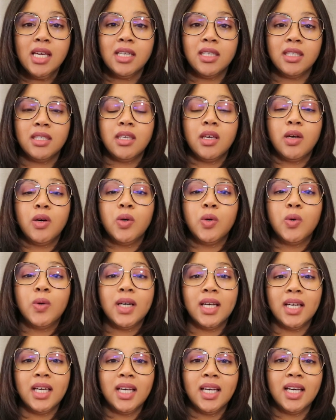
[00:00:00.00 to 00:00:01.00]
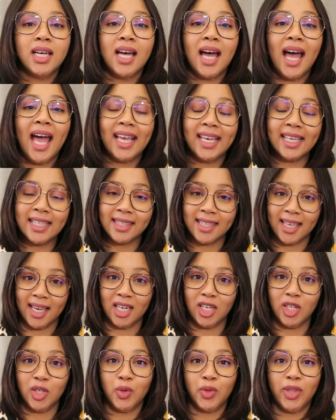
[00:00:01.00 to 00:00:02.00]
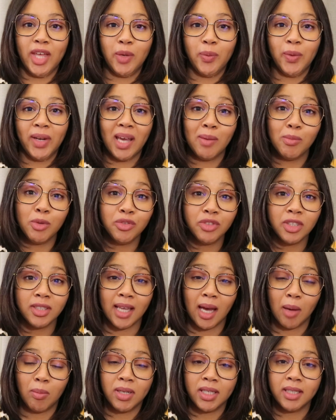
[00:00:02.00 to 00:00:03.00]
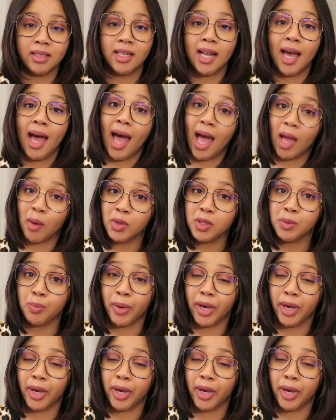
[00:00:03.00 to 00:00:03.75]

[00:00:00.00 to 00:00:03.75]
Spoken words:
So I can tell you that when I moved to Dublin, I was